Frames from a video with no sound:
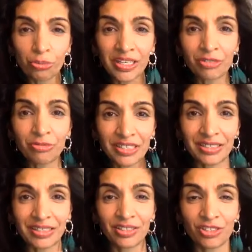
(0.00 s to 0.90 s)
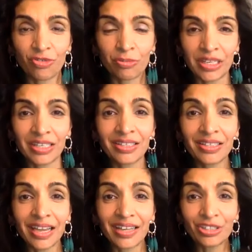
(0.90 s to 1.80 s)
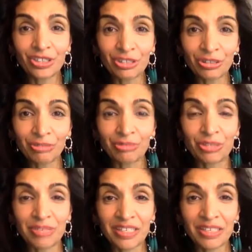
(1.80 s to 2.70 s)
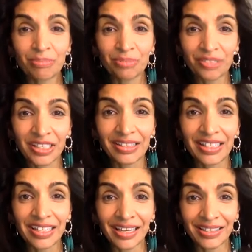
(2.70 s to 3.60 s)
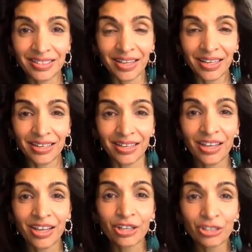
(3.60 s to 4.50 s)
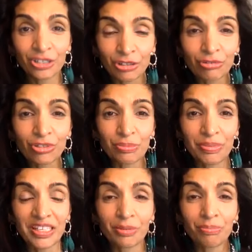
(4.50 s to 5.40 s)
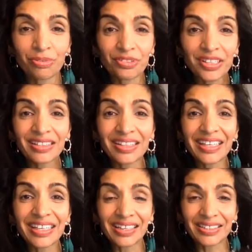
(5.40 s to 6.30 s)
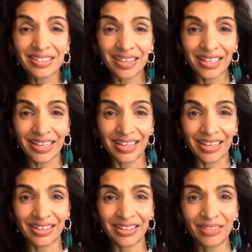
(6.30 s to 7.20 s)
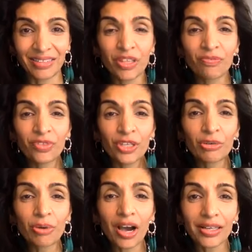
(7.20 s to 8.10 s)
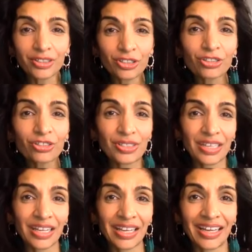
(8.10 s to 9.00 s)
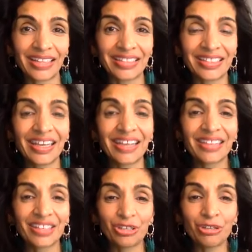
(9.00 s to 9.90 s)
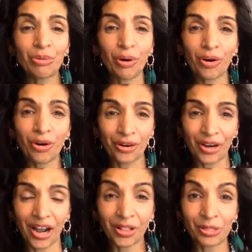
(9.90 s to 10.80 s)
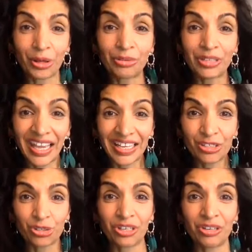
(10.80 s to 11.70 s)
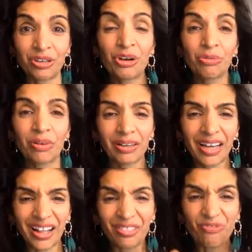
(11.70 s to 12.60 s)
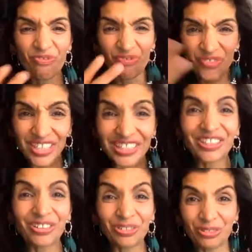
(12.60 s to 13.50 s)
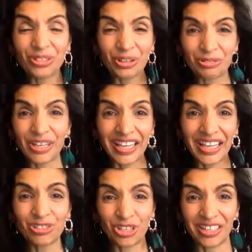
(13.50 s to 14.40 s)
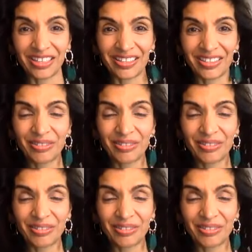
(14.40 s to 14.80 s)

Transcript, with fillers: many reasons for me and you to be completely excited. You to be completely excited. If you understand that you are a location, a physical location,